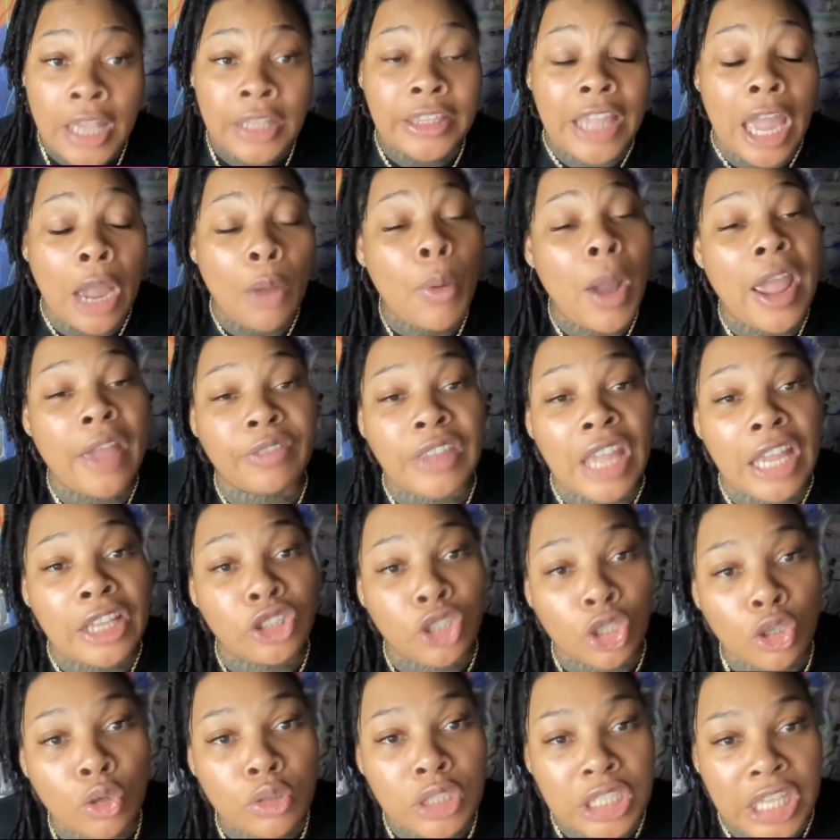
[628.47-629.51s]
That way, if they
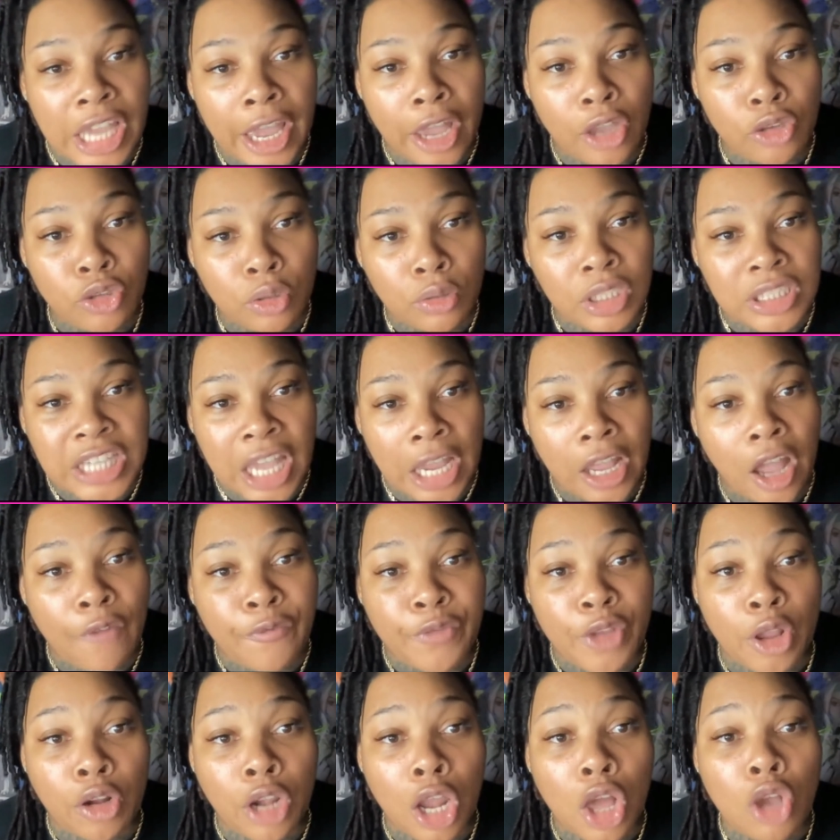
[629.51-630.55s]
do tell you to take
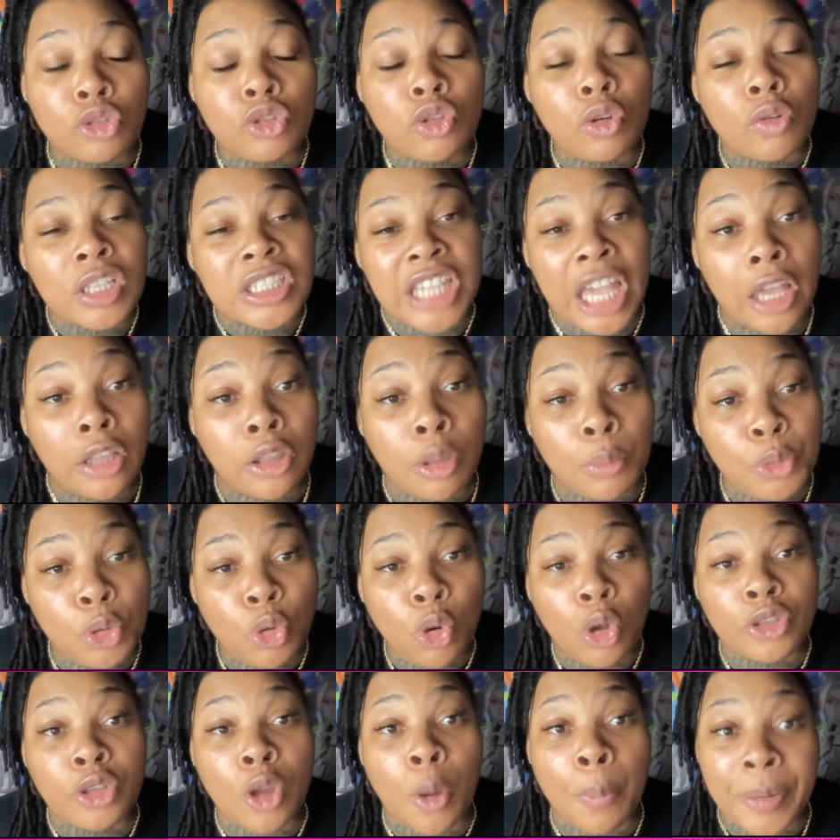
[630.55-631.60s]
off your clothes, you could tell them
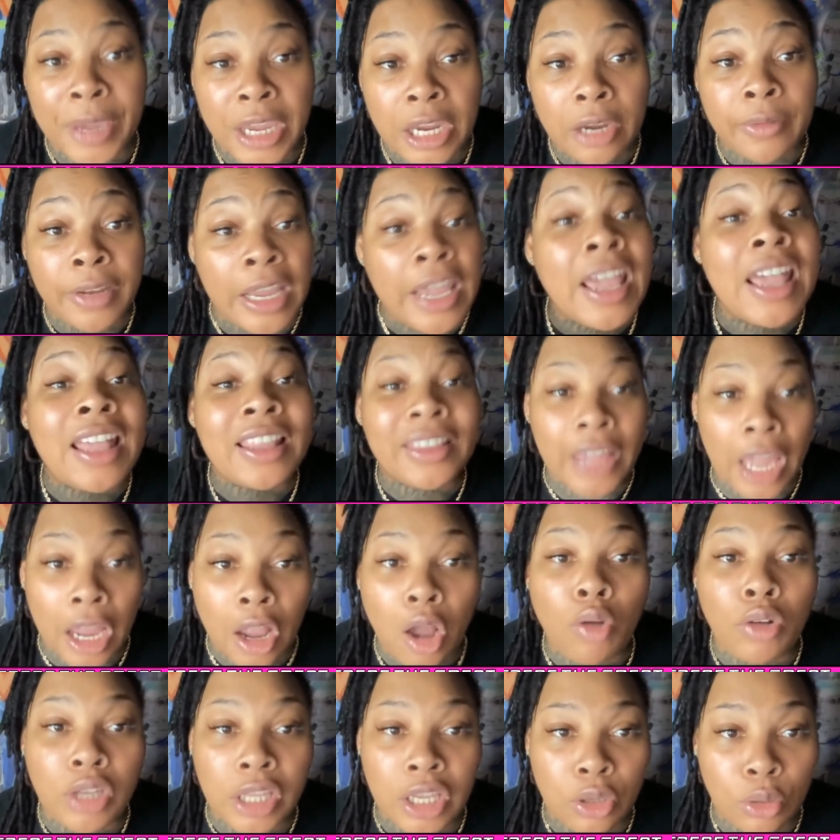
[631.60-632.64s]
you on your period. They
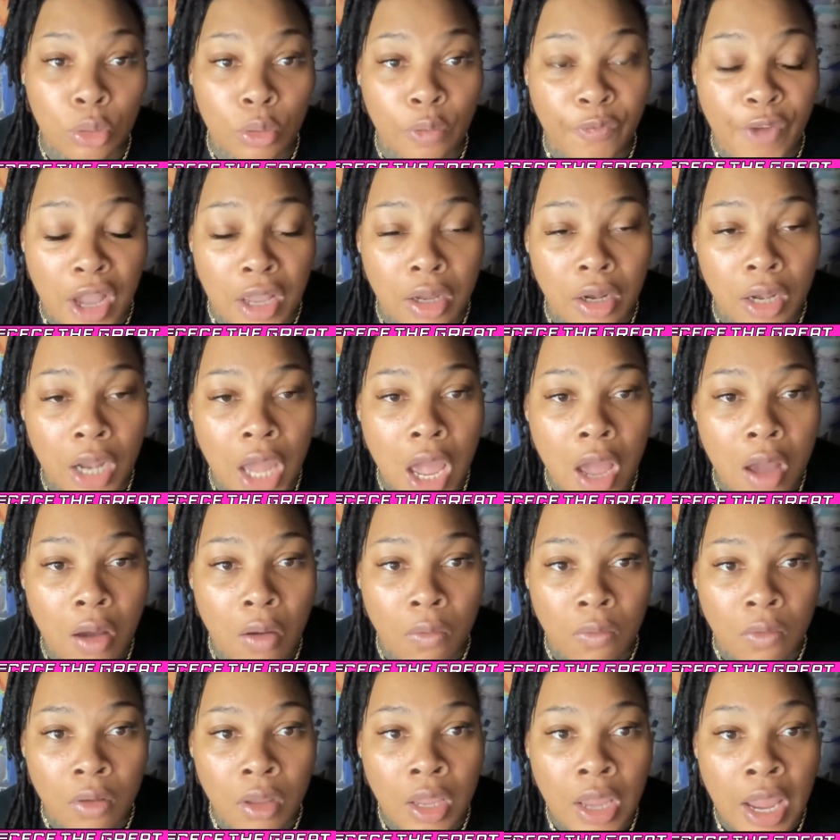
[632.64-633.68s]
gonna leave you the fuck alone.